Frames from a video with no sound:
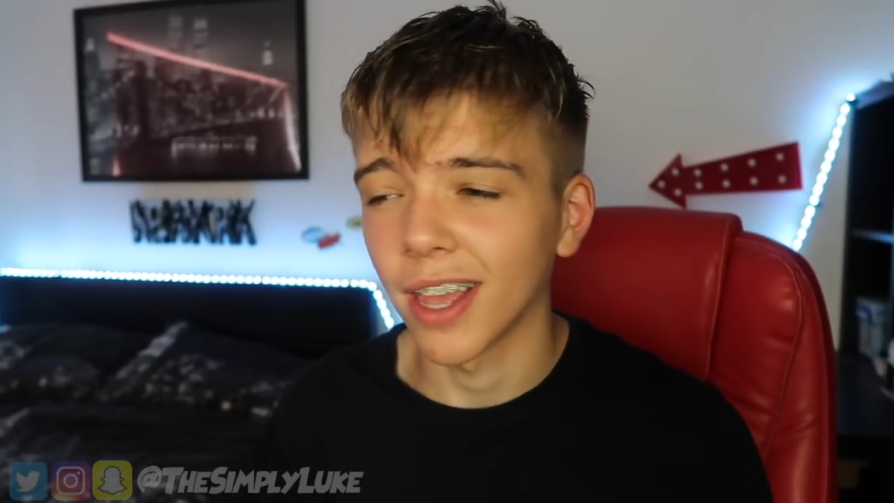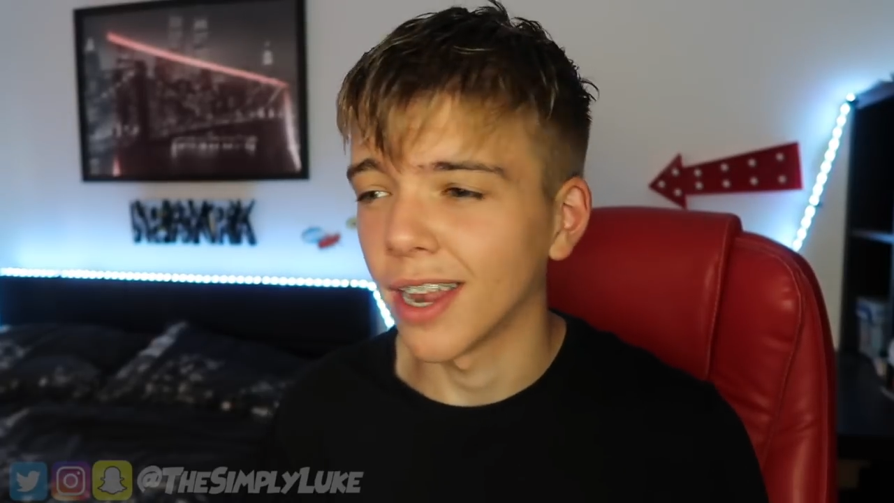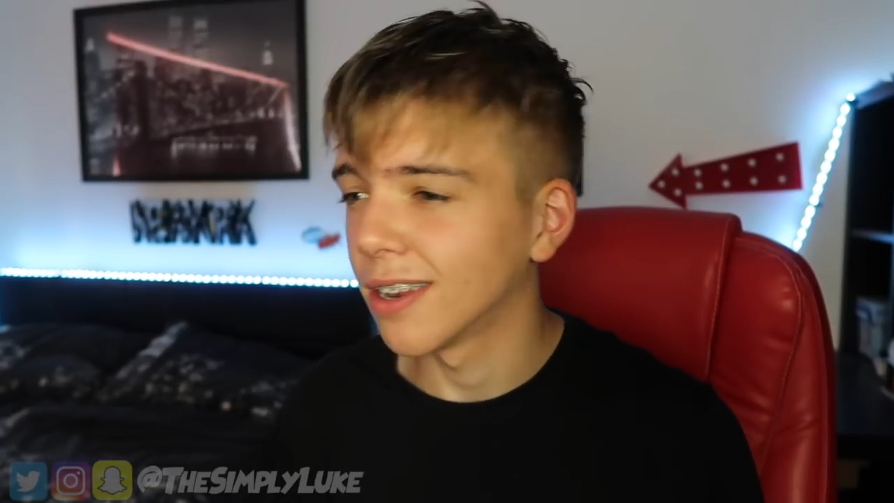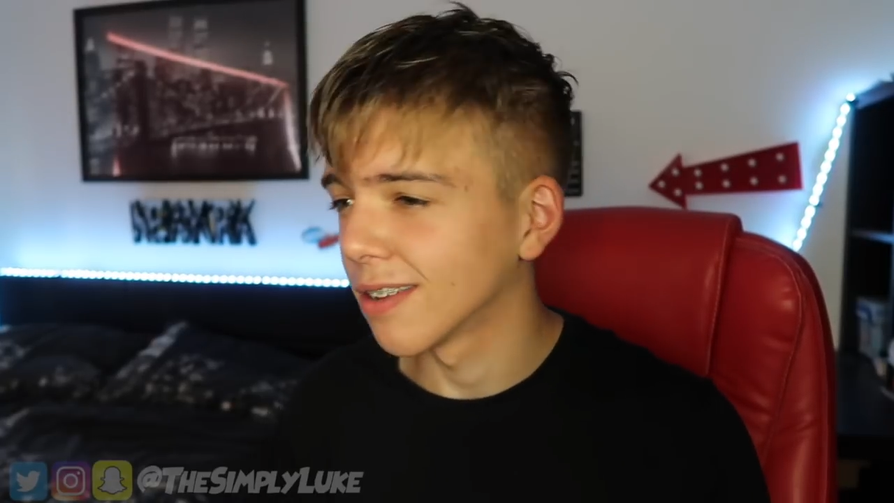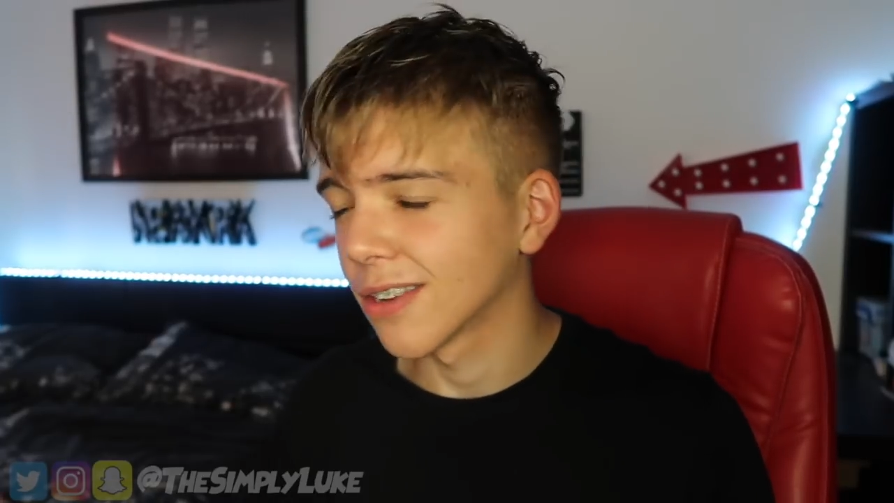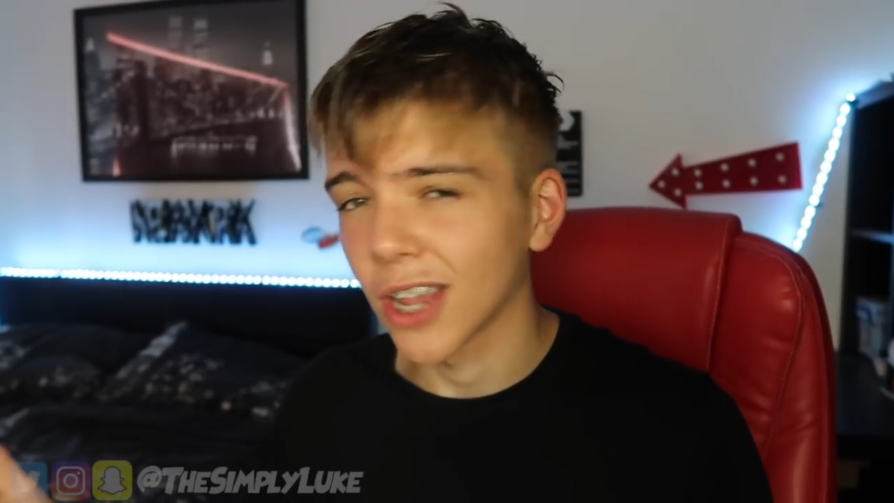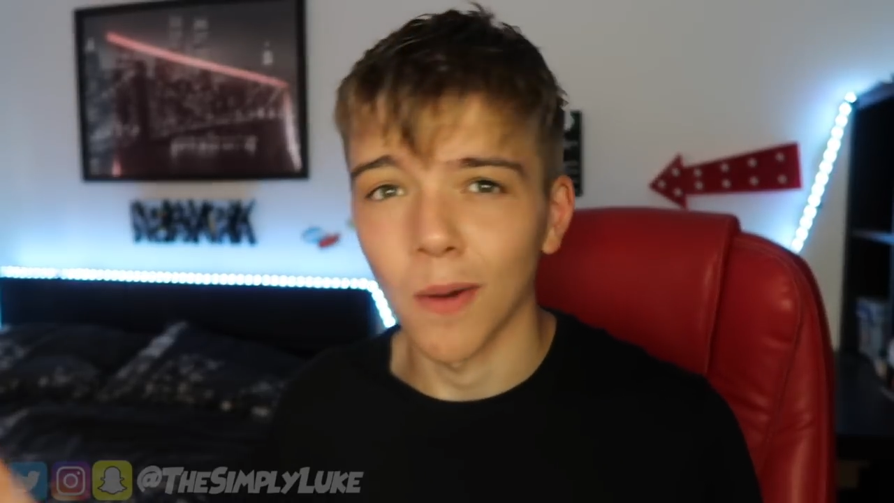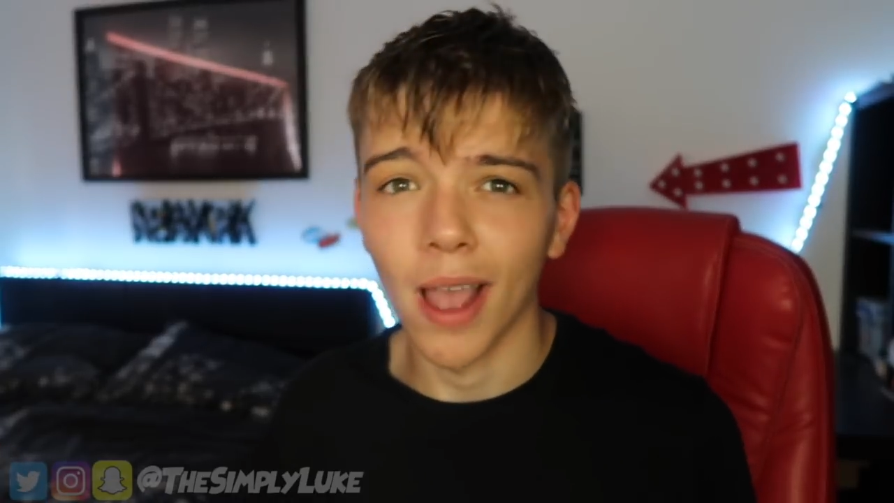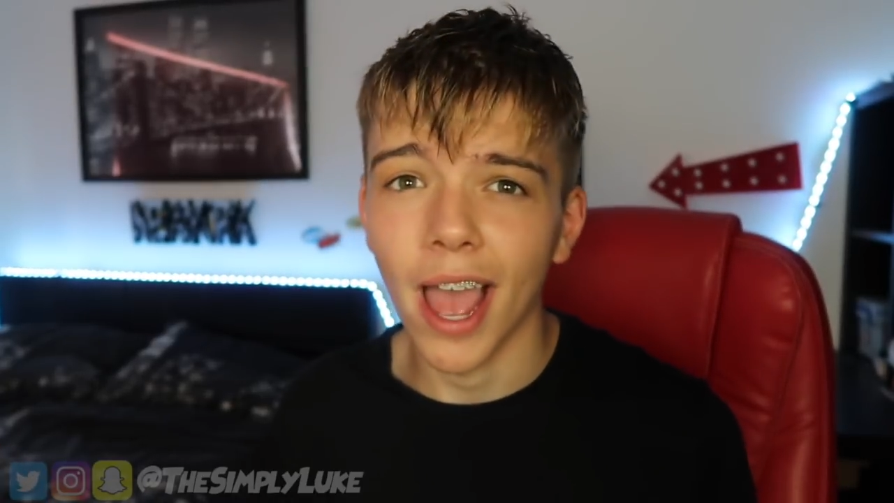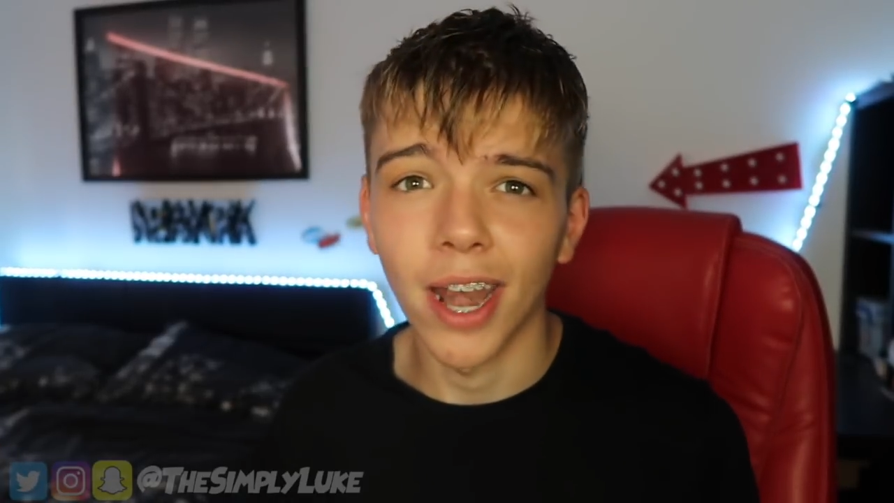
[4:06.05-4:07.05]
then
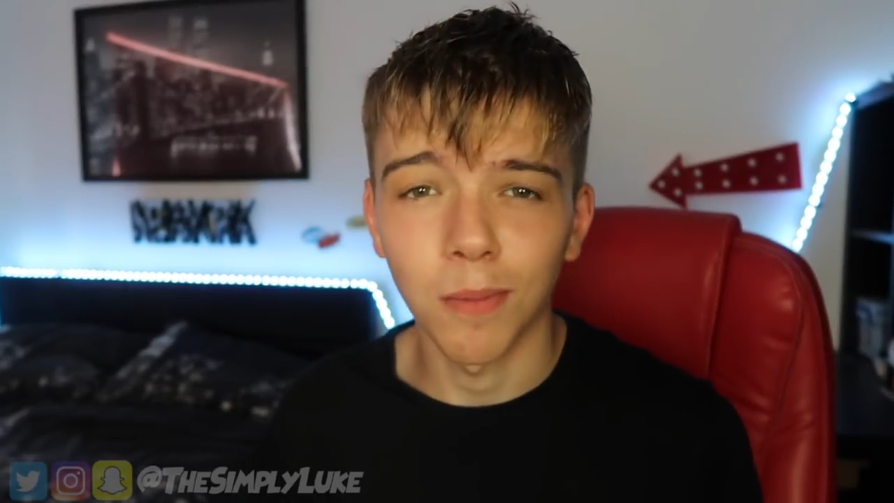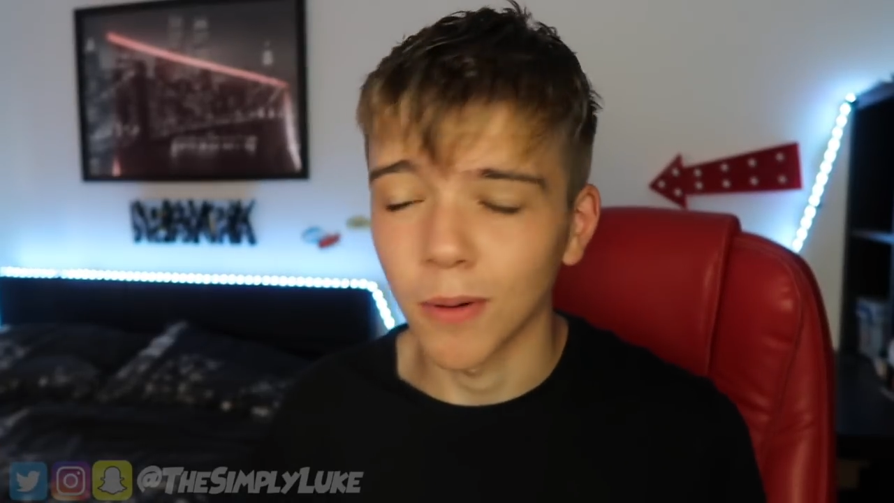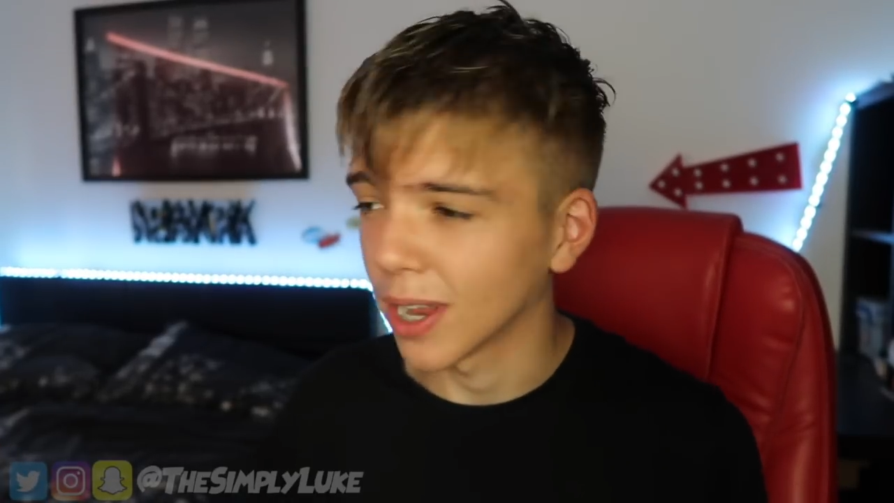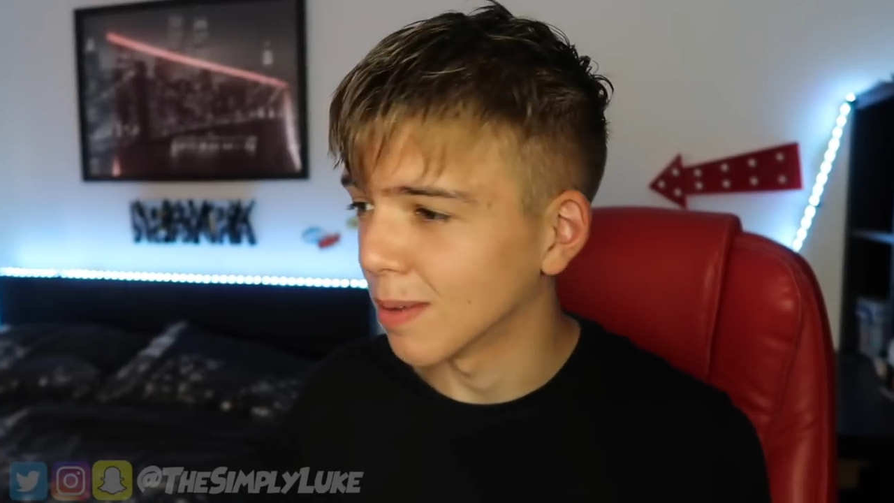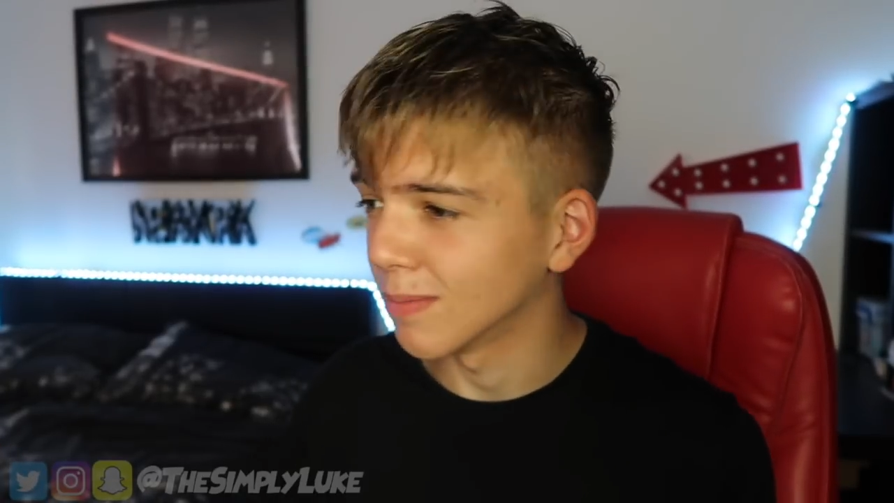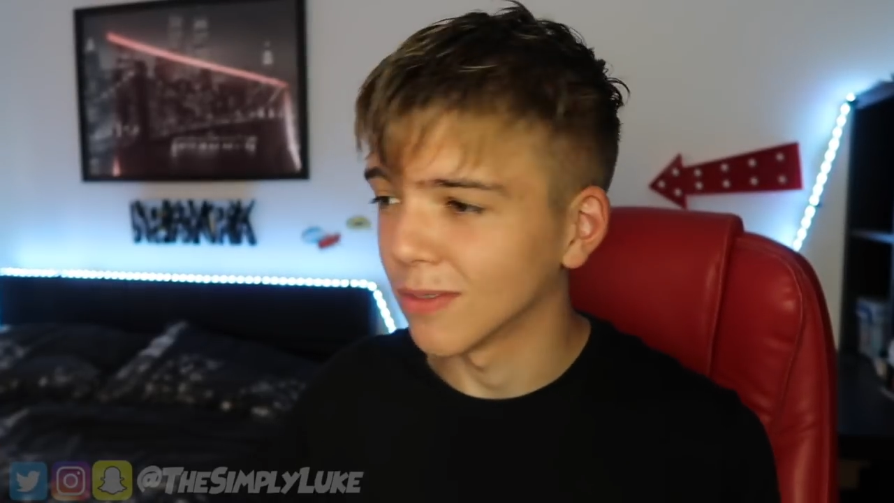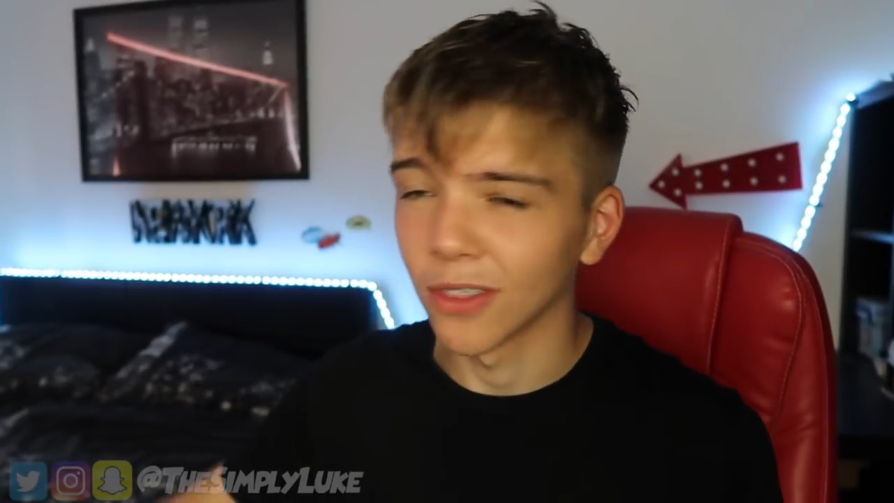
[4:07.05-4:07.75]
go ahead, I'll probably get